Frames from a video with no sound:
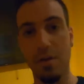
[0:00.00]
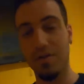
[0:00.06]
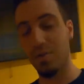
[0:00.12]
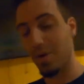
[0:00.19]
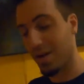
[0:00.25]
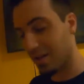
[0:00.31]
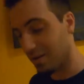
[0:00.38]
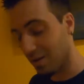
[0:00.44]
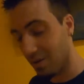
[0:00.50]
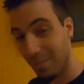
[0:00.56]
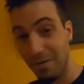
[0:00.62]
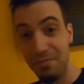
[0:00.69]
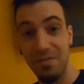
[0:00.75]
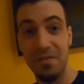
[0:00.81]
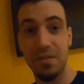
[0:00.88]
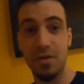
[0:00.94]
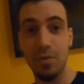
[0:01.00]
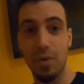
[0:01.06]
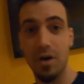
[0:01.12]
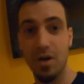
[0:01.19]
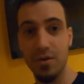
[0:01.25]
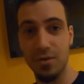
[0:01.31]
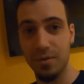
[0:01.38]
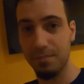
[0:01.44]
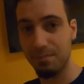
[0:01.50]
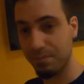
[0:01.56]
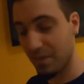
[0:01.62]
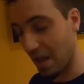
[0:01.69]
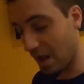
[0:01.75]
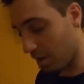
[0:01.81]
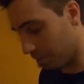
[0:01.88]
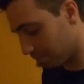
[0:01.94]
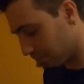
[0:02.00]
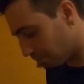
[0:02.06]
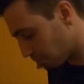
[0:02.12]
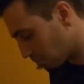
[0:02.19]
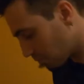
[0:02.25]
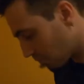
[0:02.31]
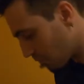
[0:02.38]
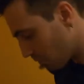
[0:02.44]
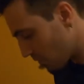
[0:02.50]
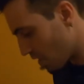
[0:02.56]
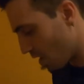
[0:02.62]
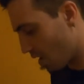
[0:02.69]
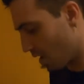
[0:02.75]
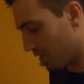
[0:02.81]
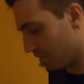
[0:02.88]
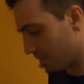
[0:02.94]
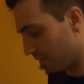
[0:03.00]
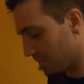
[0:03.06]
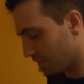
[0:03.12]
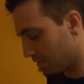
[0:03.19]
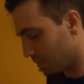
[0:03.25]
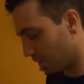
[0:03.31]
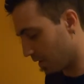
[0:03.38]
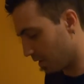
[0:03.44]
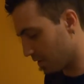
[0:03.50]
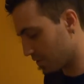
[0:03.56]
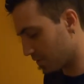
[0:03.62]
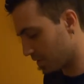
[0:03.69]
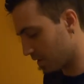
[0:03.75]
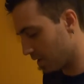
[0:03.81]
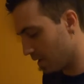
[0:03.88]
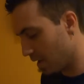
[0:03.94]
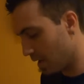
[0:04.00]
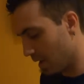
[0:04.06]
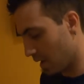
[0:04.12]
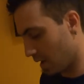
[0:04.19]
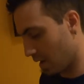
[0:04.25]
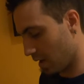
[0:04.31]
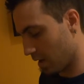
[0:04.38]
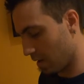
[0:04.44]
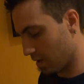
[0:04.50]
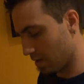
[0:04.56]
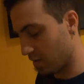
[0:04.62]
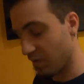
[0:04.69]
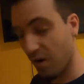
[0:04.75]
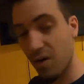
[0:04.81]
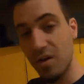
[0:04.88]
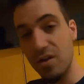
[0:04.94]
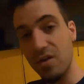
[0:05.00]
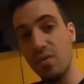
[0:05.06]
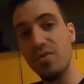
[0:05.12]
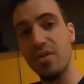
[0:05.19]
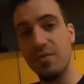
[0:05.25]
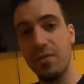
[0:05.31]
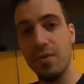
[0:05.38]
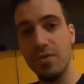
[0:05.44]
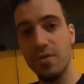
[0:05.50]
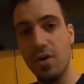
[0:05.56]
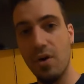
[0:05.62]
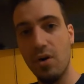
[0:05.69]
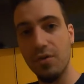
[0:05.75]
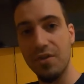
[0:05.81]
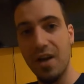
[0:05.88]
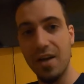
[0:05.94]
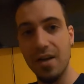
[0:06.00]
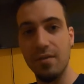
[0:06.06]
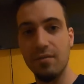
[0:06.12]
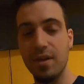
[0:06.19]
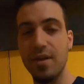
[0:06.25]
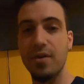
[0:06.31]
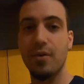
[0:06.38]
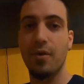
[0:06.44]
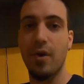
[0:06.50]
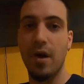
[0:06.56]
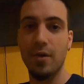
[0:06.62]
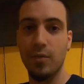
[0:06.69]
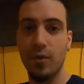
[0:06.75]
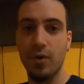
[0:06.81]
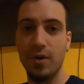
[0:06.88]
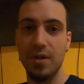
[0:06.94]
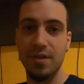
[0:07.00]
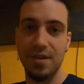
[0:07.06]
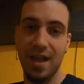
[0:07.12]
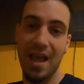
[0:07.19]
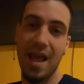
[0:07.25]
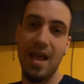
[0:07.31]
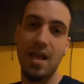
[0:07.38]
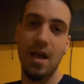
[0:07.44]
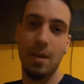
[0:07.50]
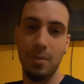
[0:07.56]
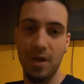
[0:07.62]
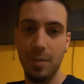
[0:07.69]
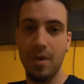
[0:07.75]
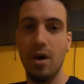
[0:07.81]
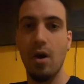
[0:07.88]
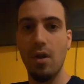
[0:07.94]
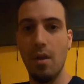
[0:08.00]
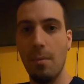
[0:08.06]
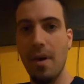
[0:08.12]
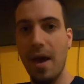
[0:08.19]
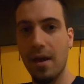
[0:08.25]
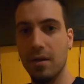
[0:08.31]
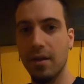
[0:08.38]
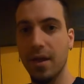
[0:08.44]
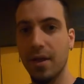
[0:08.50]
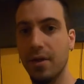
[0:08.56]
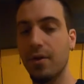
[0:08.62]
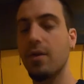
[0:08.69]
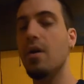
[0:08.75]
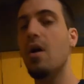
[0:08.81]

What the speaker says: Let's go ahead and talk about 50 to 100. Now, on the 50 to 100, you've already used the first call to kind of lay your groundwork and say, hey, I'm going to be calling back later.